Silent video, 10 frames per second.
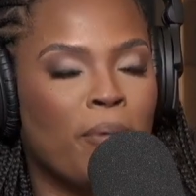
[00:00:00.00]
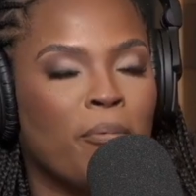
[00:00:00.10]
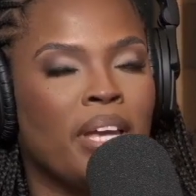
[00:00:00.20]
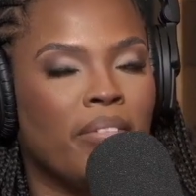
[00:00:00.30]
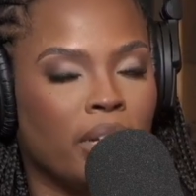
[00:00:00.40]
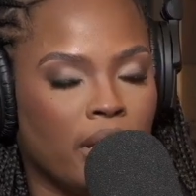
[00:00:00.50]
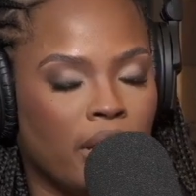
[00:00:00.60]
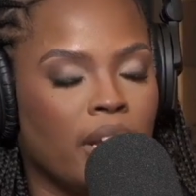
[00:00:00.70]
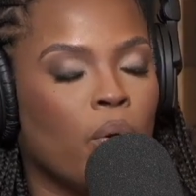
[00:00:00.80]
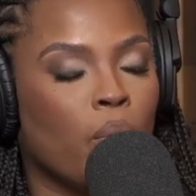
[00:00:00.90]
we have
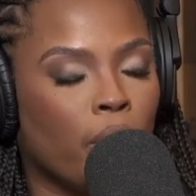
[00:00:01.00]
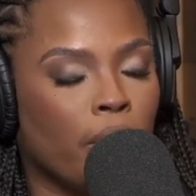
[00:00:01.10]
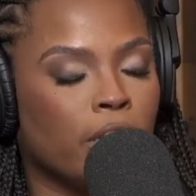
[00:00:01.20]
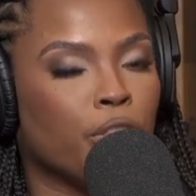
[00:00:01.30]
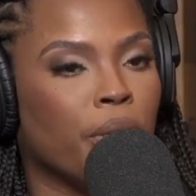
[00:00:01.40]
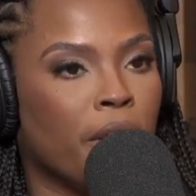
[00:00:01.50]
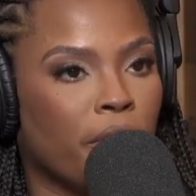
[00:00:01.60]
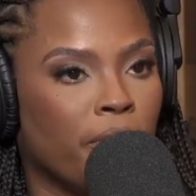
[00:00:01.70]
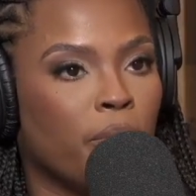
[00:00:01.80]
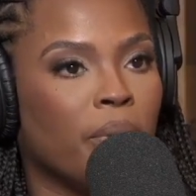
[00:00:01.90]
done an oral history
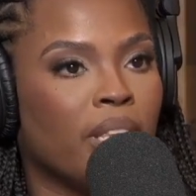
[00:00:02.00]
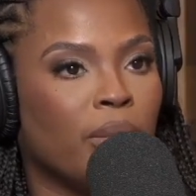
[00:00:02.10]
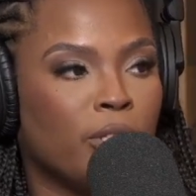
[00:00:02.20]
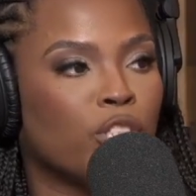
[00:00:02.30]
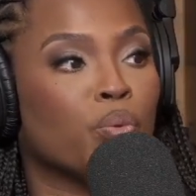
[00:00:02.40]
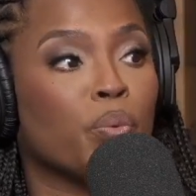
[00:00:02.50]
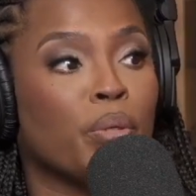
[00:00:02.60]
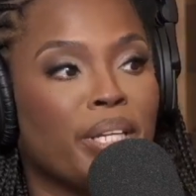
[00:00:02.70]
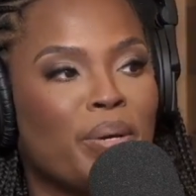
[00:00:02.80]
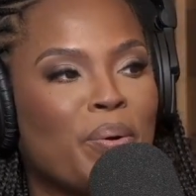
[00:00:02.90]
interview with, which is
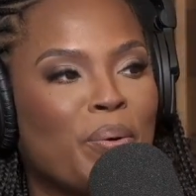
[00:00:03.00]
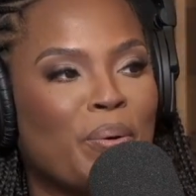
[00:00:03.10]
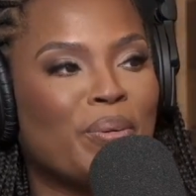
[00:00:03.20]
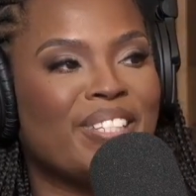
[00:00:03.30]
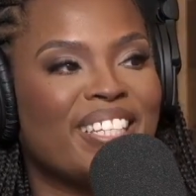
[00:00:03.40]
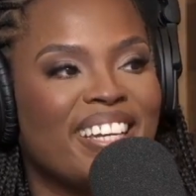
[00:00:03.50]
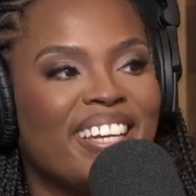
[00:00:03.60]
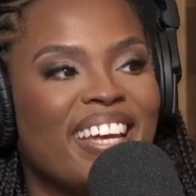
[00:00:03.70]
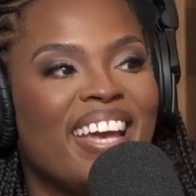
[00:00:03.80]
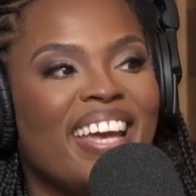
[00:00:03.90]
really cool to
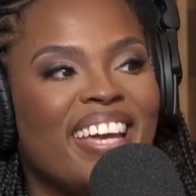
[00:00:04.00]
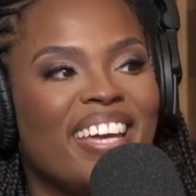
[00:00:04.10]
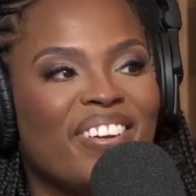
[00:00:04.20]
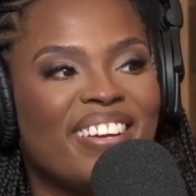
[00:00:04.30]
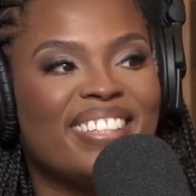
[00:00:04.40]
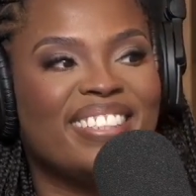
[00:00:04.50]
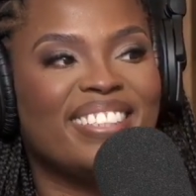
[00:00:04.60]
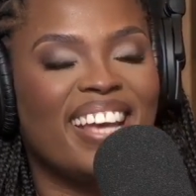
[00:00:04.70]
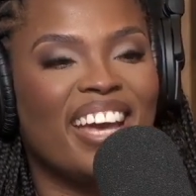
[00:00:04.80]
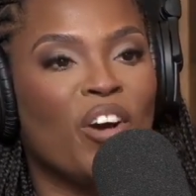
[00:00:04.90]
hear his
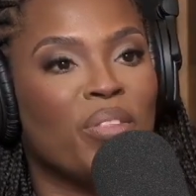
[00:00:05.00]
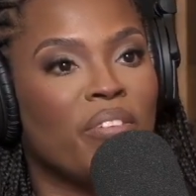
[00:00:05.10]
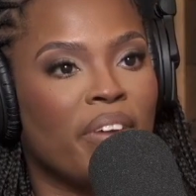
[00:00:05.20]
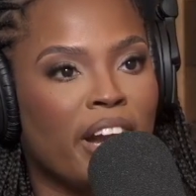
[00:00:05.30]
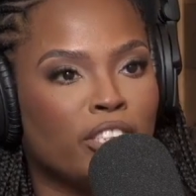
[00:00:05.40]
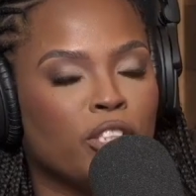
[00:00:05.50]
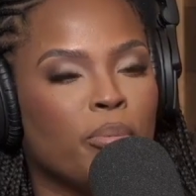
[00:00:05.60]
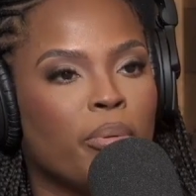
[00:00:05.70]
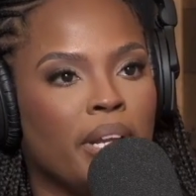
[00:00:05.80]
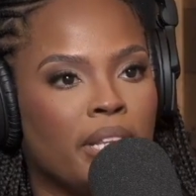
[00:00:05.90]
take on the
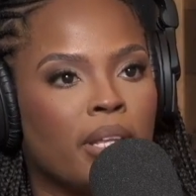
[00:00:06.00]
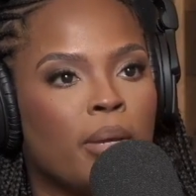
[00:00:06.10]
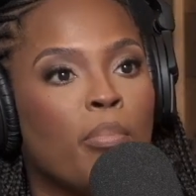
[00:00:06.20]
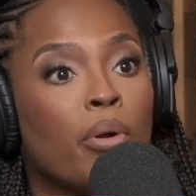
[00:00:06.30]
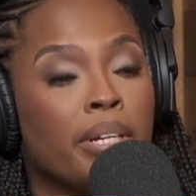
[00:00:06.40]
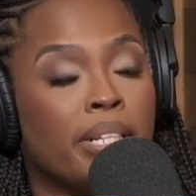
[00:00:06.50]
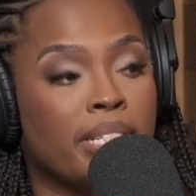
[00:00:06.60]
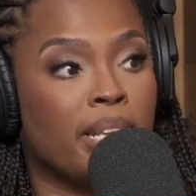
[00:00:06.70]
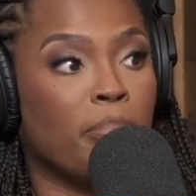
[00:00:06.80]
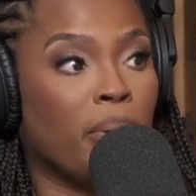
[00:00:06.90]
Firestone brand and the
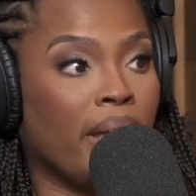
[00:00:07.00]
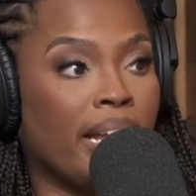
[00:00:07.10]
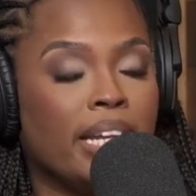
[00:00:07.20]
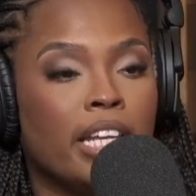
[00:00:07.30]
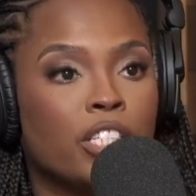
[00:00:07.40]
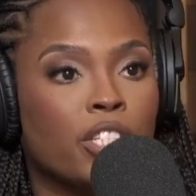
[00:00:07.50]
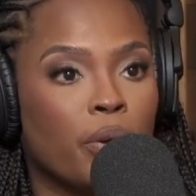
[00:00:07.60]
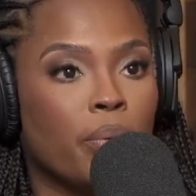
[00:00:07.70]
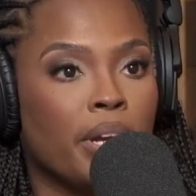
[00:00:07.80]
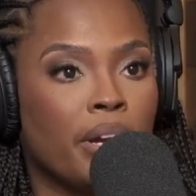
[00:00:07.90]
importance it played in his
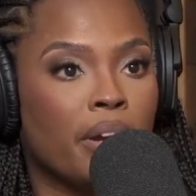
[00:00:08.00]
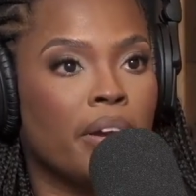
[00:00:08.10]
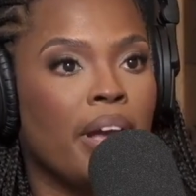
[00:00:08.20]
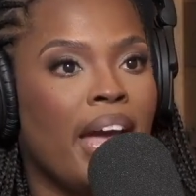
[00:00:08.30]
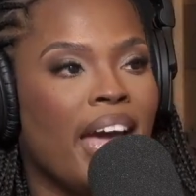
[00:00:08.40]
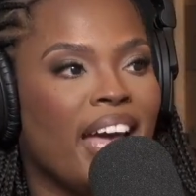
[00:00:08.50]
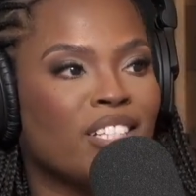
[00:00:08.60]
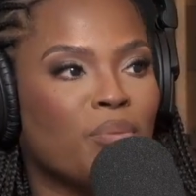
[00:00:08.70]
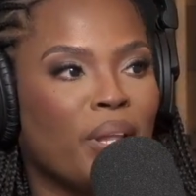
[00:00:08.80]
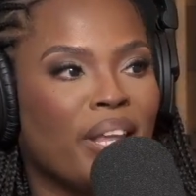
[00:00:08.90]
career,
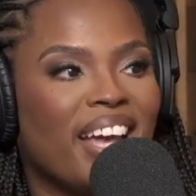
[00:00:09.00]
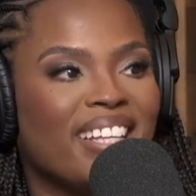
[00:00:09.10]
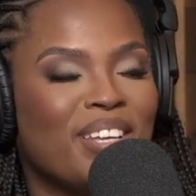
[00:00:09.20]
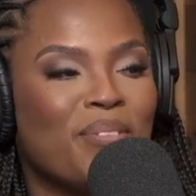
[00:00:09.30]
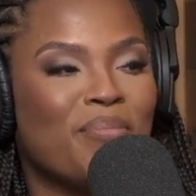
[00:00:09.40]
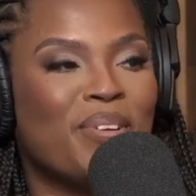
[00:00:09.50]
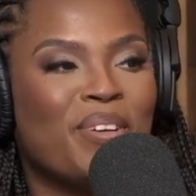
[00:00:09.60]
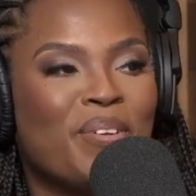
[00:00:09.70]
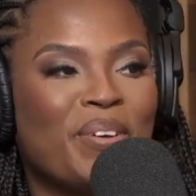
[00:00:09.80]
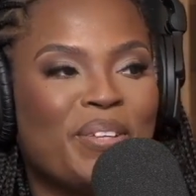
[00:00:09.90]
as well as him
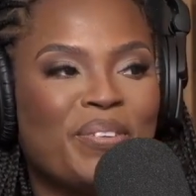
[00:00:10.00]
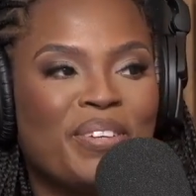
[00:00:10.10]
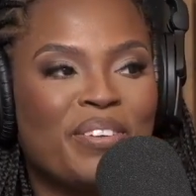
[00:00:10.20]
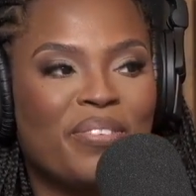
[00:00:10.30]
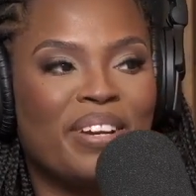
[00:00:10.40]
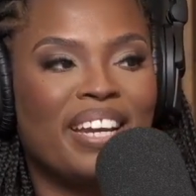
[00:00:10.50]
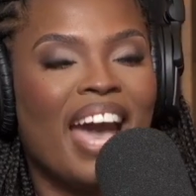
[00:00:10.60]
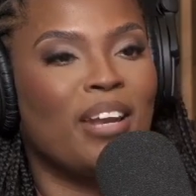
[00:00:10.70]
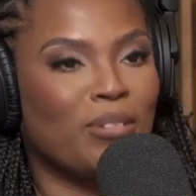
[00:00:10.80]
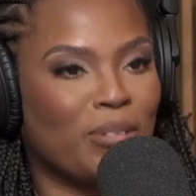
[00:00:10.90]
going through different
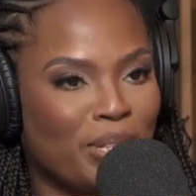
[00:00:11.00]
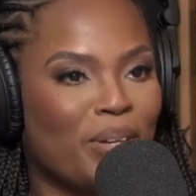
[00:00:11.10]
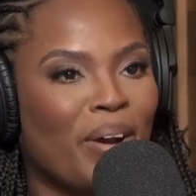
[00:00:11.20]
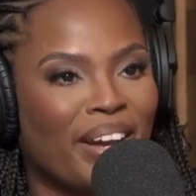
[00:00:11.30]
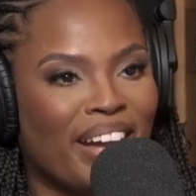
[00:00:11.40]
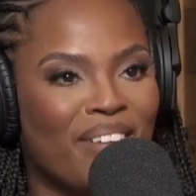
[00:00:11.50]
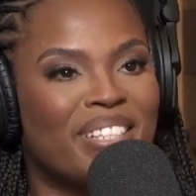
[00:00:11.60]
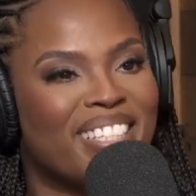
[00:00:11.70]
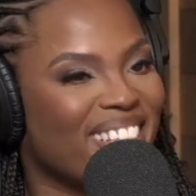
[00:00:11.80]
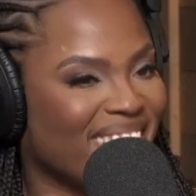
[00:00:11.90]
items within the archive
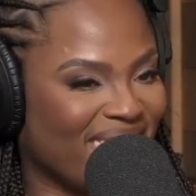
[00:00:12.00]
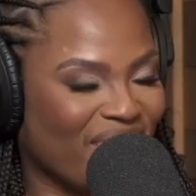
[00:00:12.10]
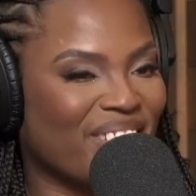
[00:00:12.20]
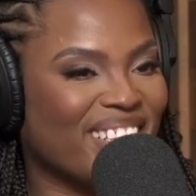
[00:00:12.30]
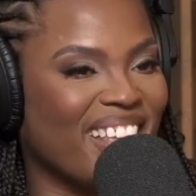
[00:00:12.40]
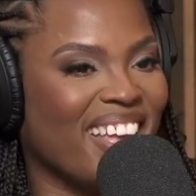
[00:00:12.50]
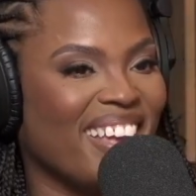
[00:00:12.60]
and seeing his younger self.